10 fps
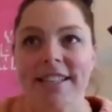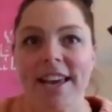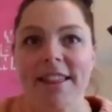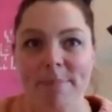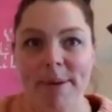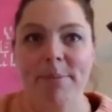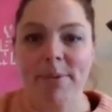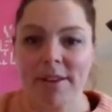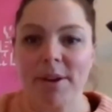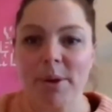say the people
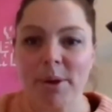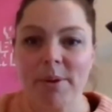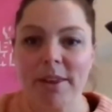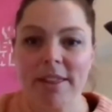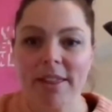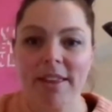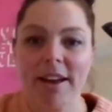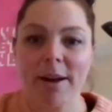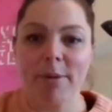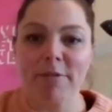that I work with.
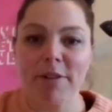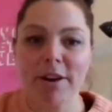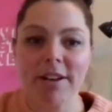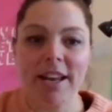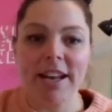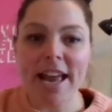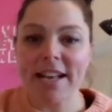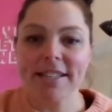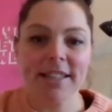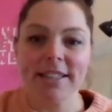I've got an
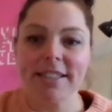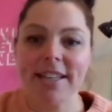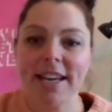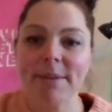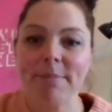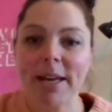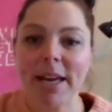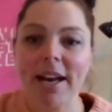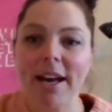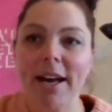excellent team,
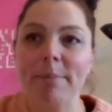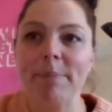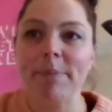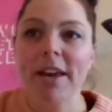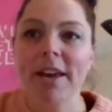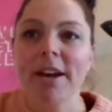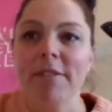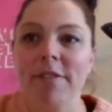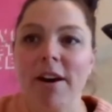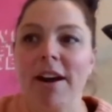
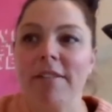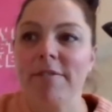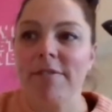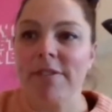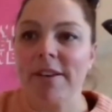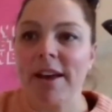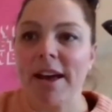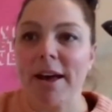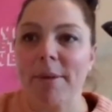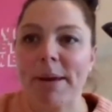5
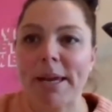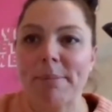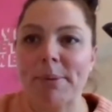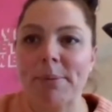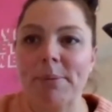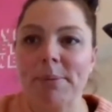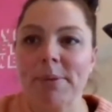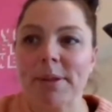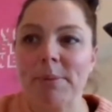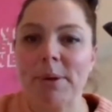people
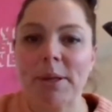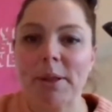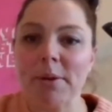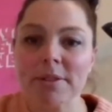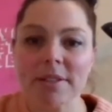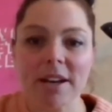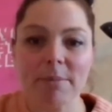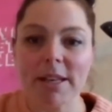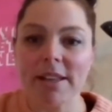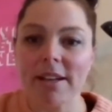that work alongside
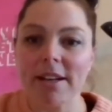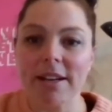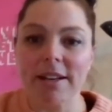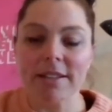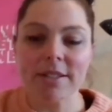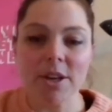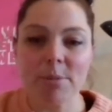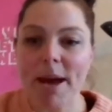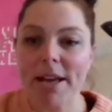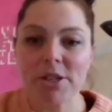me that are so
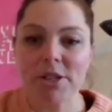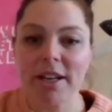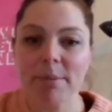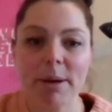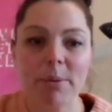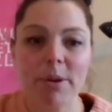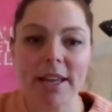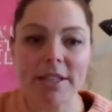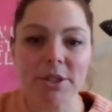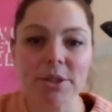passionate about what
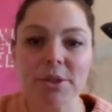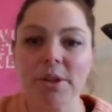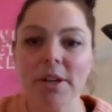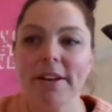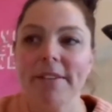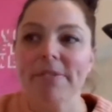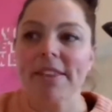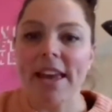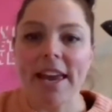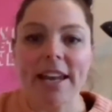they do.
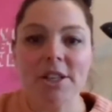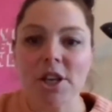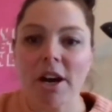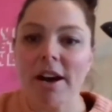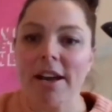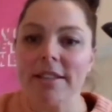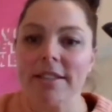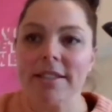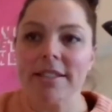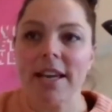They're
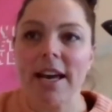energised,